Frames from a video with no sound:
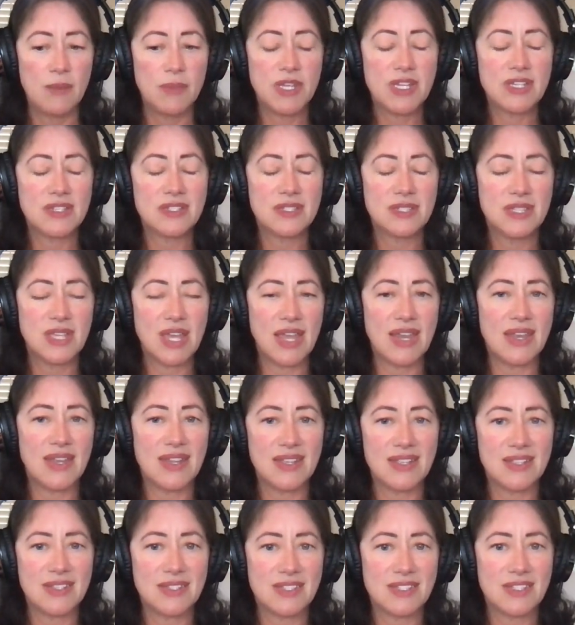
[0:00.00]
because then
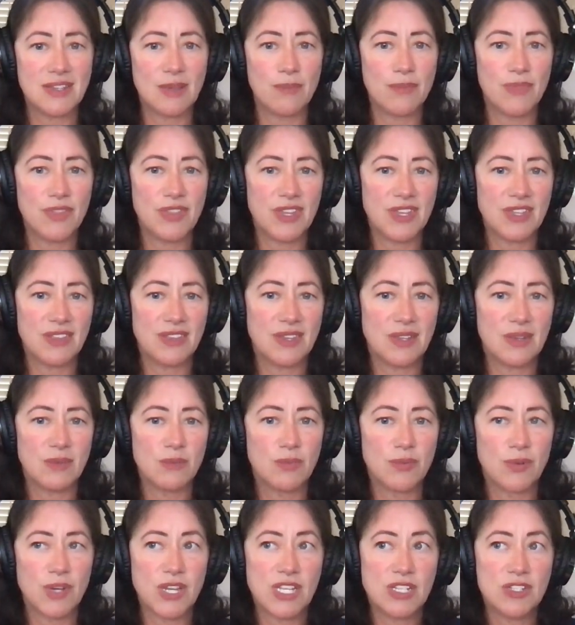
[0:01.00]
it is something
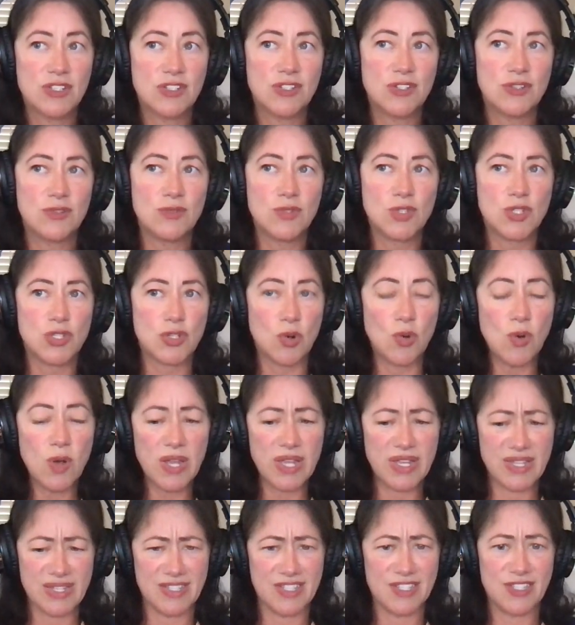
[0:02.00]
that brings you
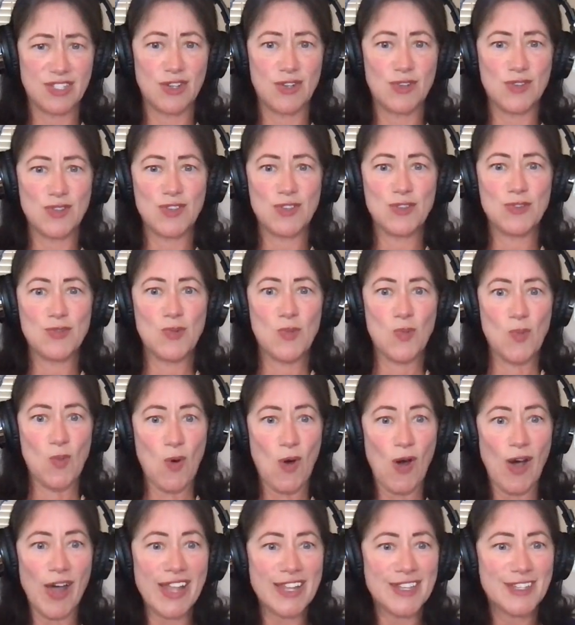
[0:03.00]
joy, and so you
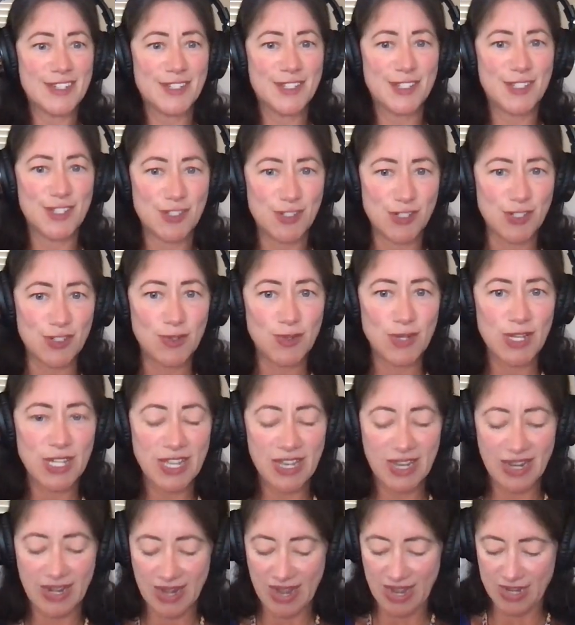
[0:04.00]
want to do
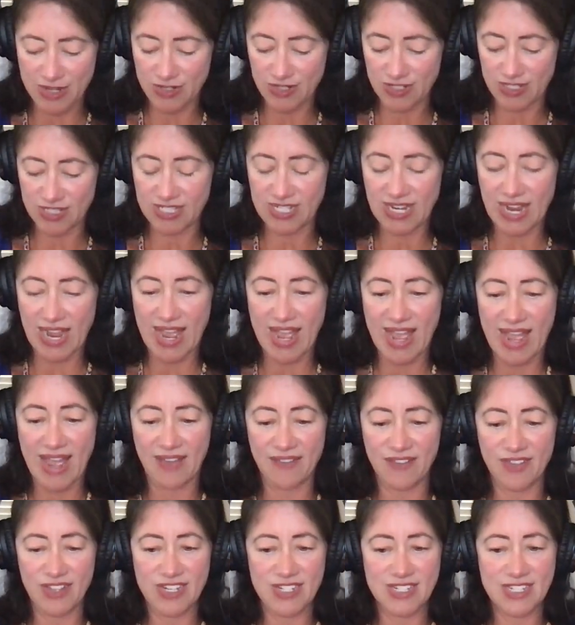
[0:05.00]
it. And I just, I
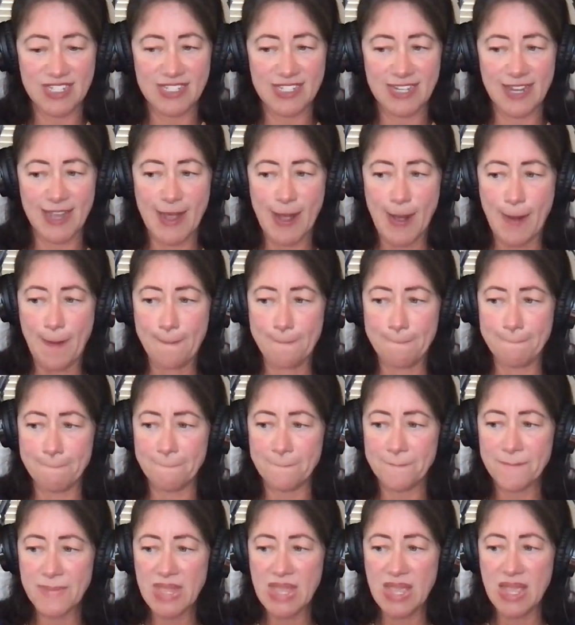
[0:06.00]
haven't,
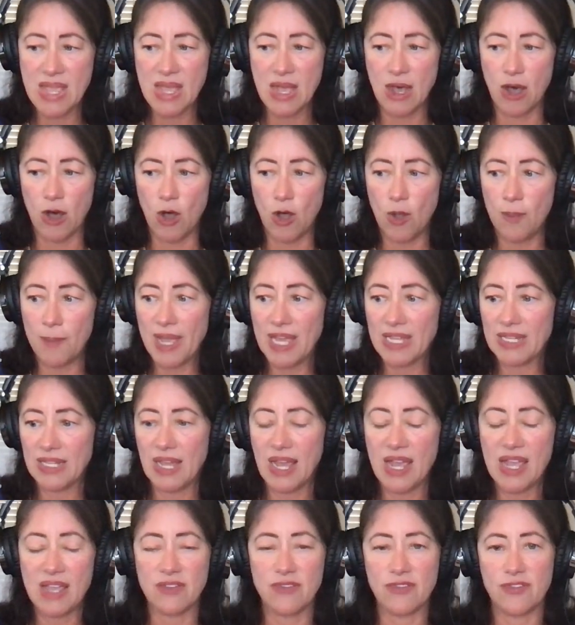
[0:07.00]
um, all my
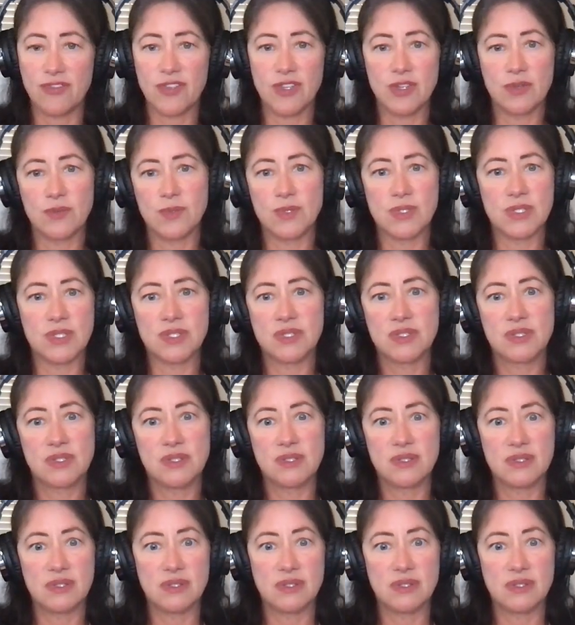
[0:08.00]
life, it was